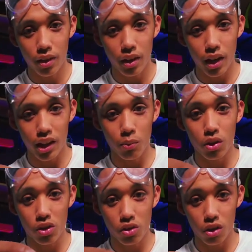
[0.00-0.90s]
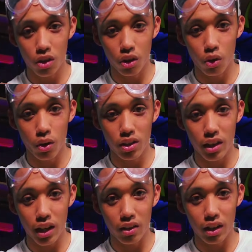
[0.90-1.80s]
And then we're just going to glue it
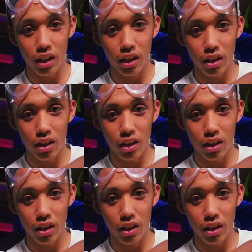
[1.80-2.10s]
down here.